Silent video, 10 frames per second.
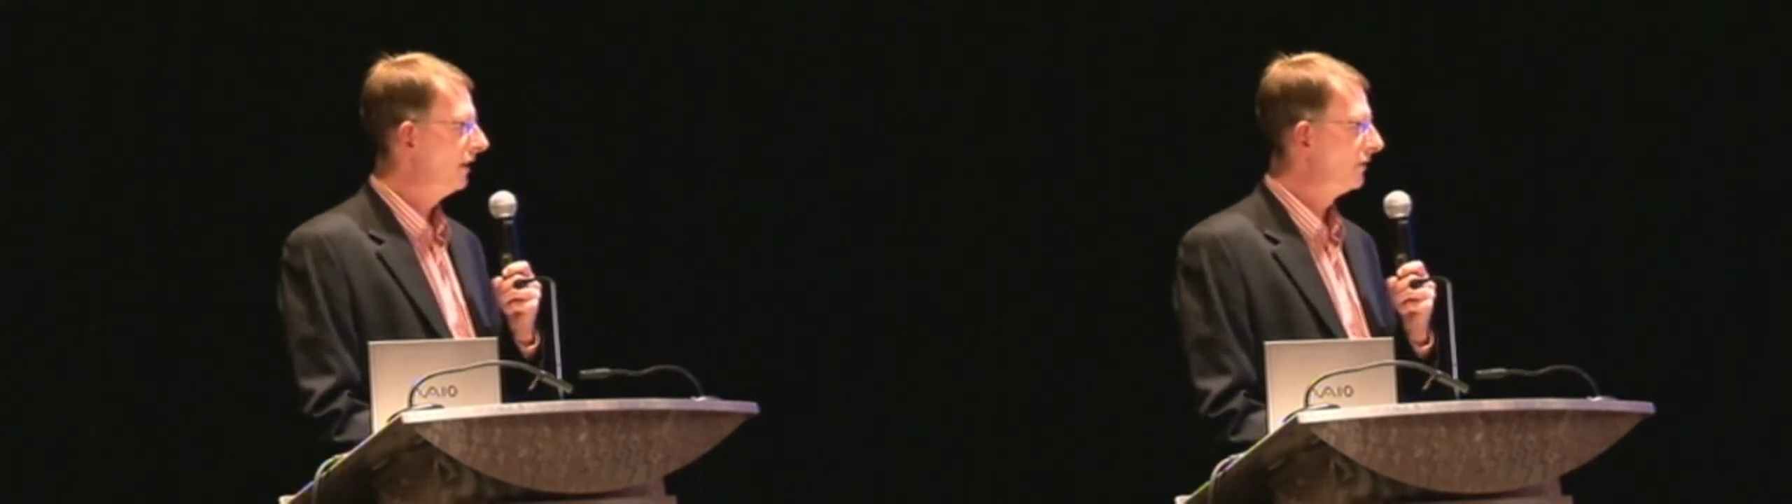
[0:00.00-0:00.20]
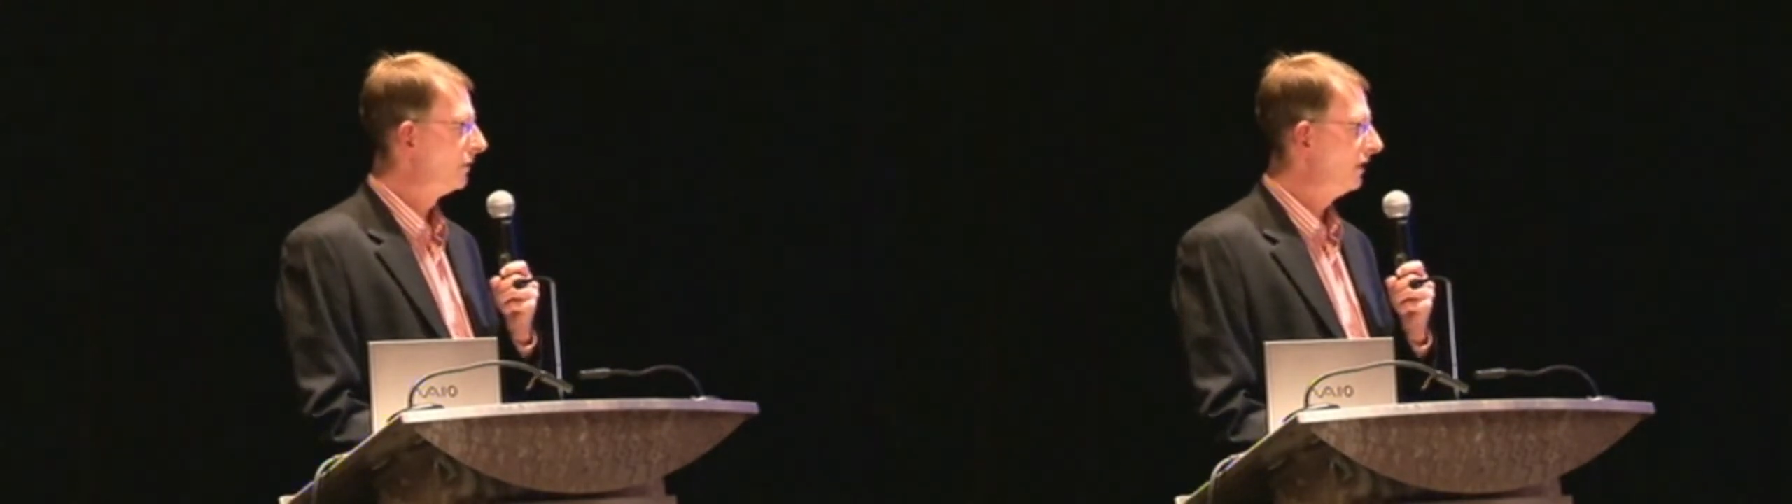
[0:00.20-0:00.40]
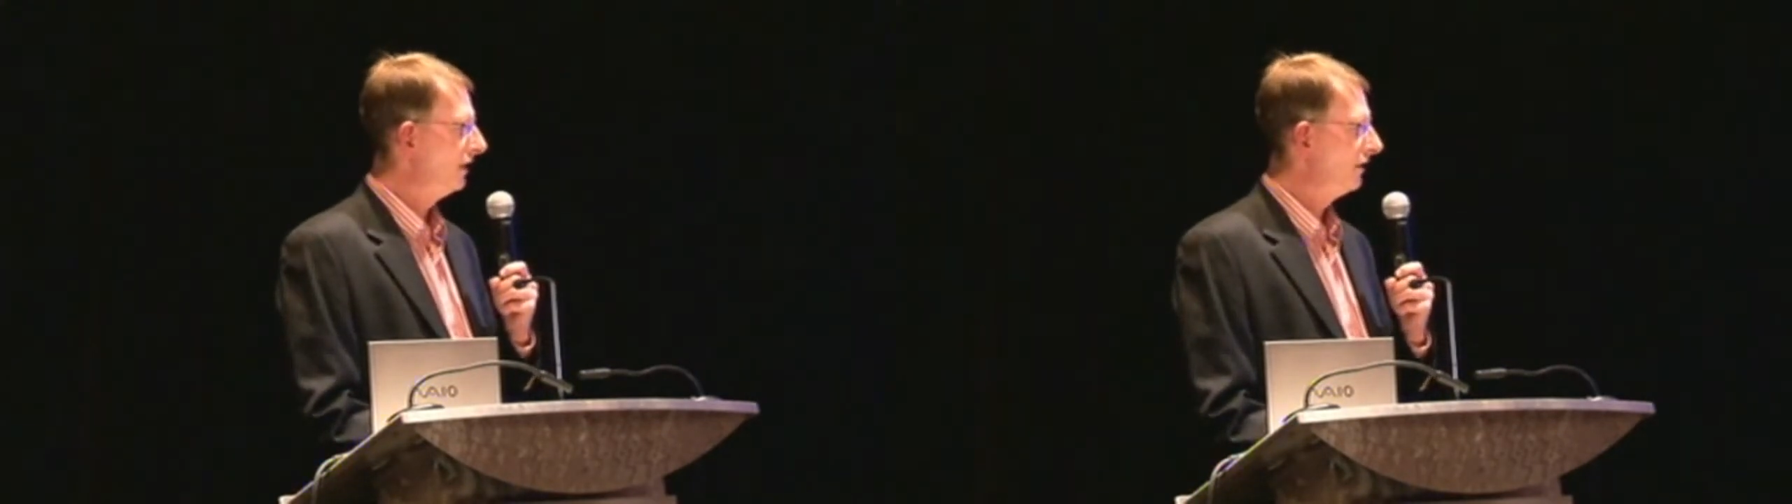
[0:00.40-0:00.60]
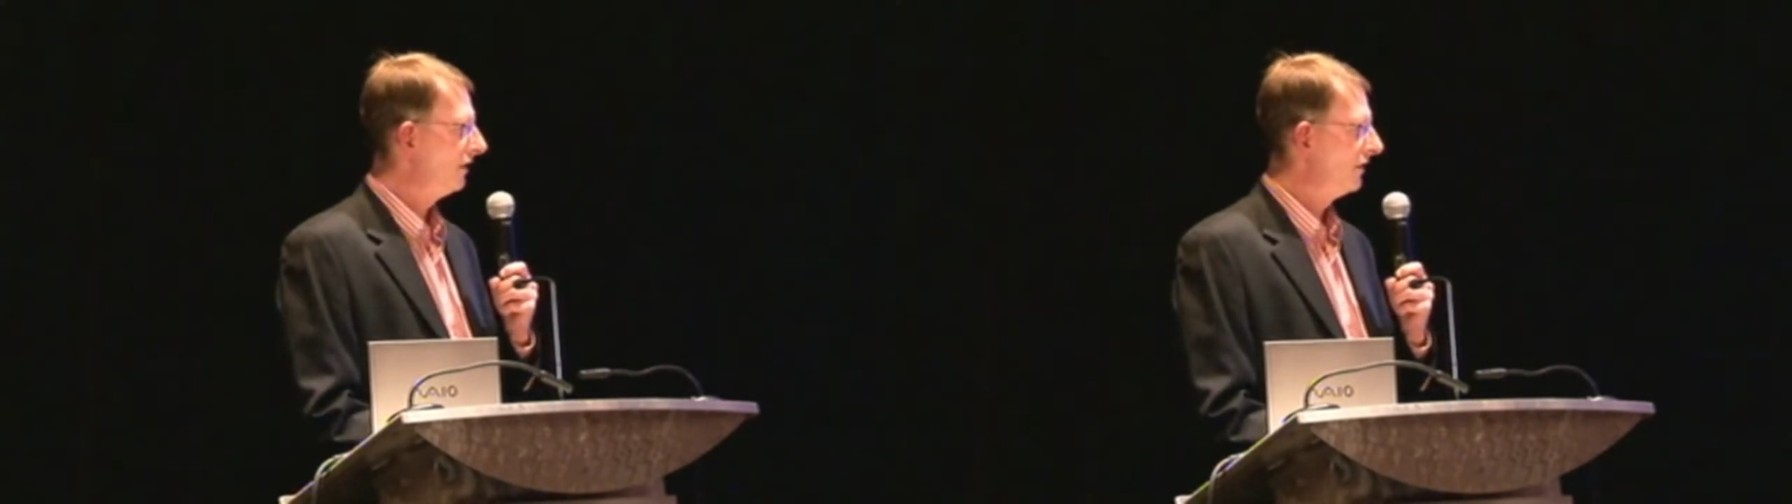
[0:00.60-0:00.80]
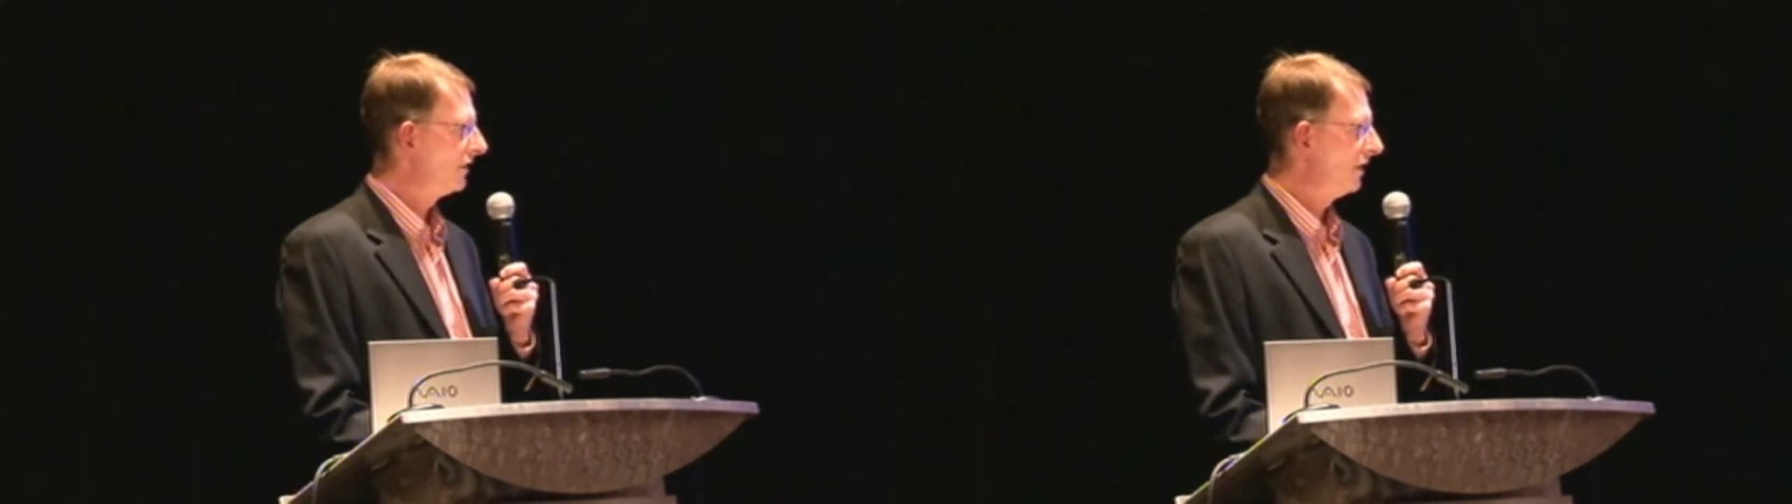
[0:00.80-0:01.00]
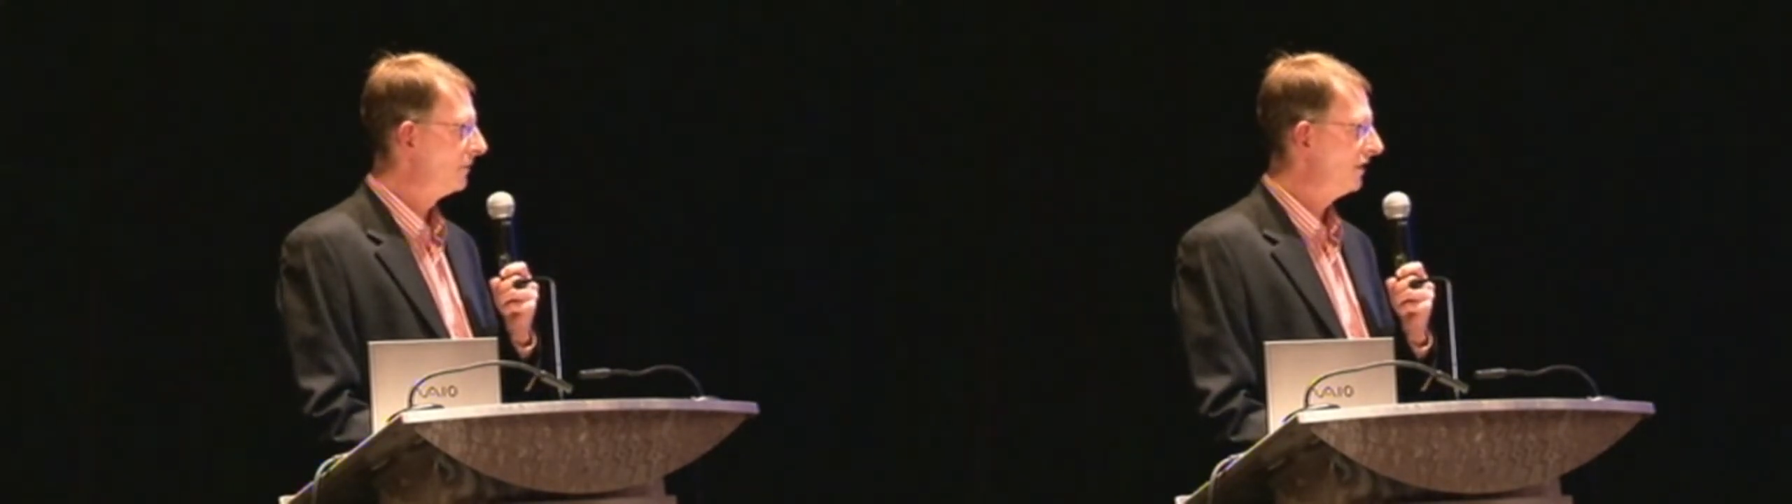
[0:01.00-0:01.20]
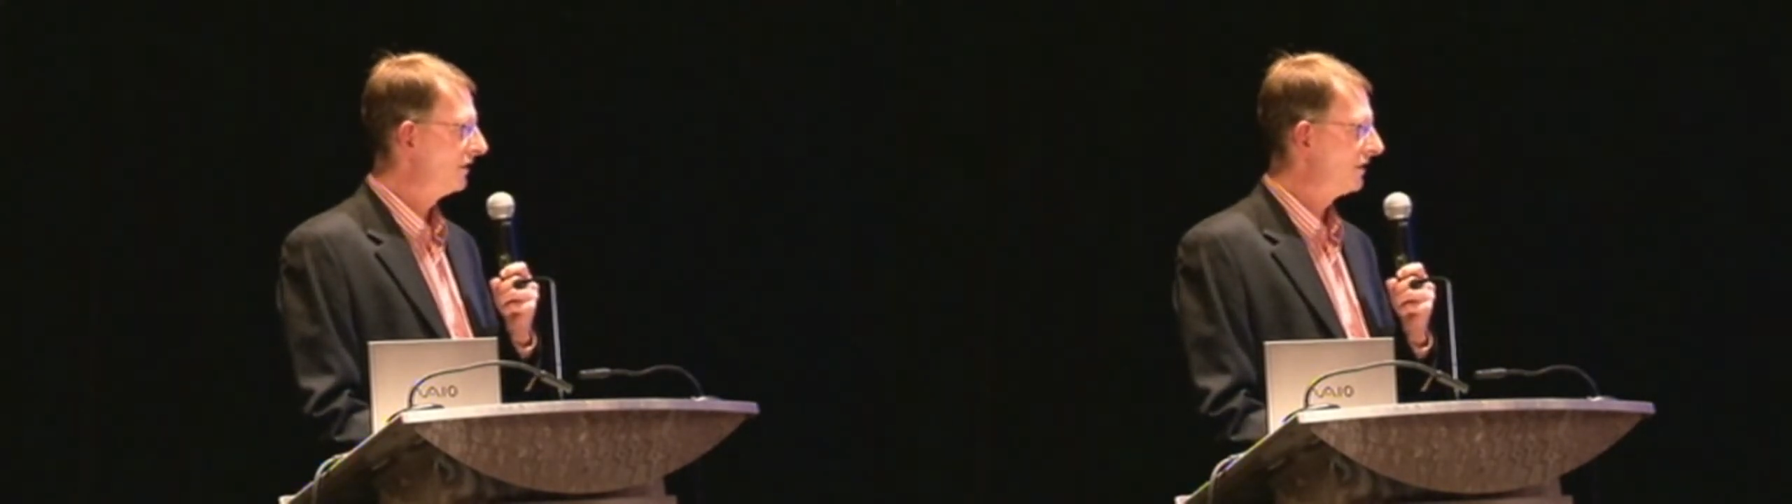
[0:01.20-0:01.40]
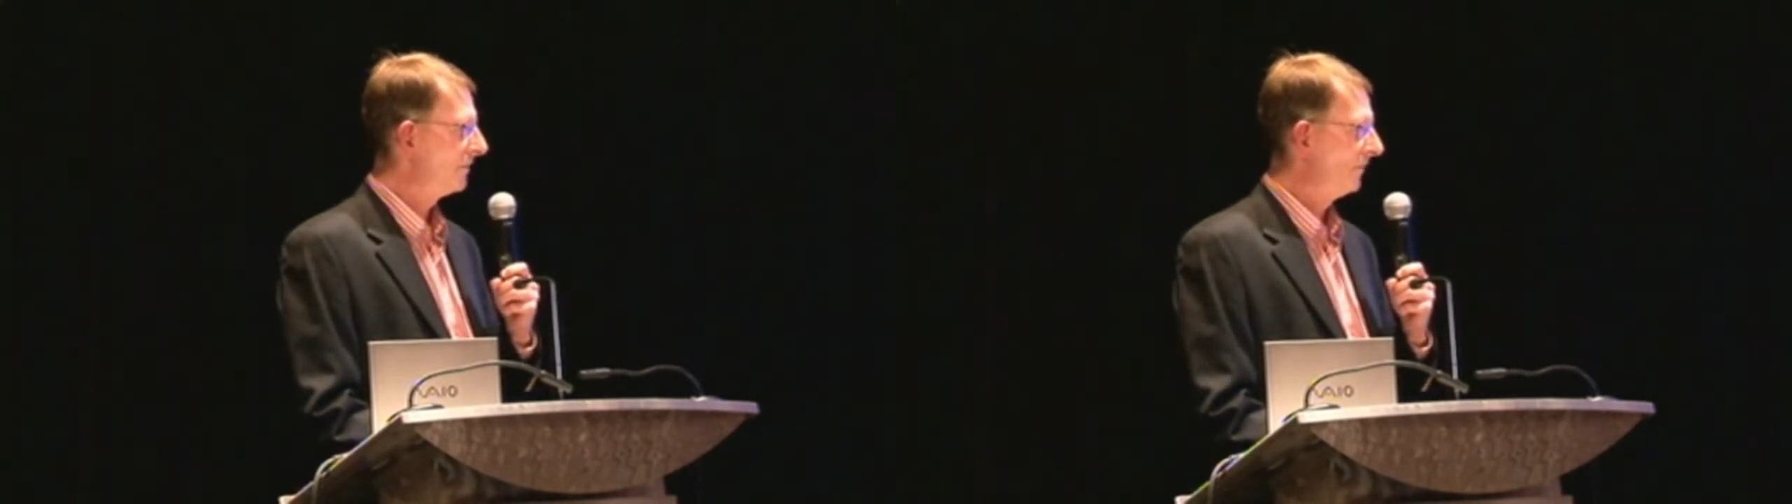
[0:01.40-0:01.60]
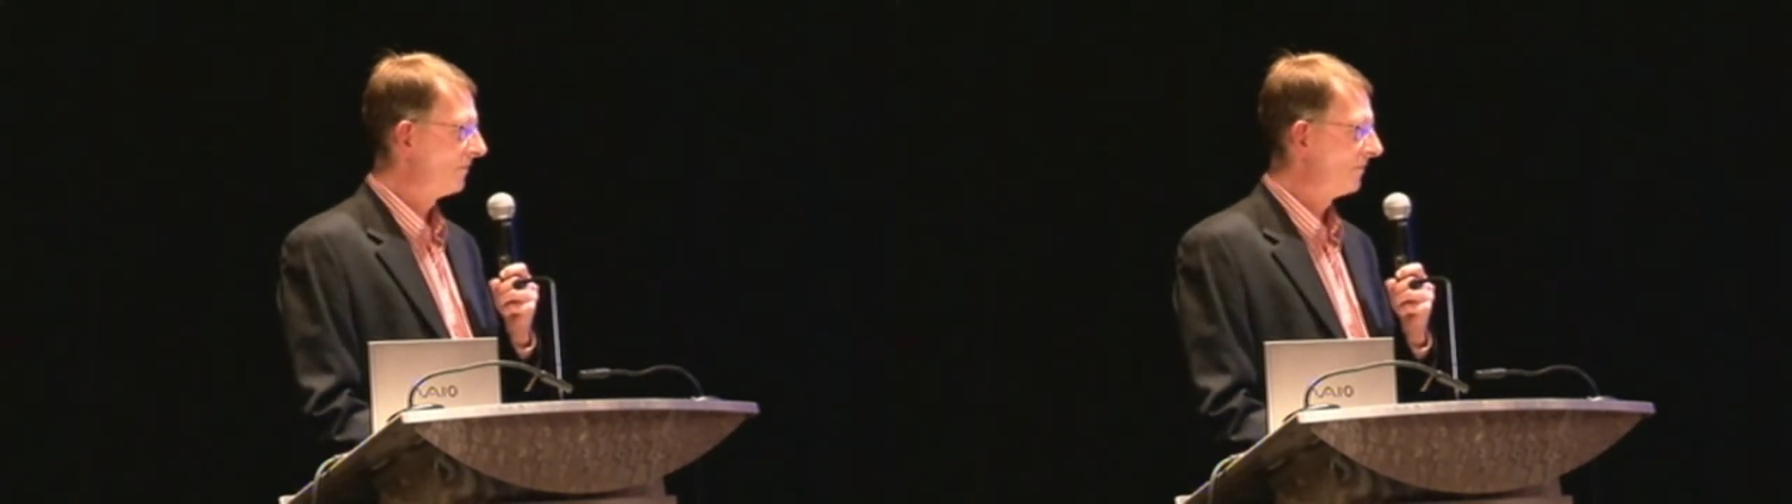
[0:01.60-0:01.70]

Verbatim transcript: have to read on the subject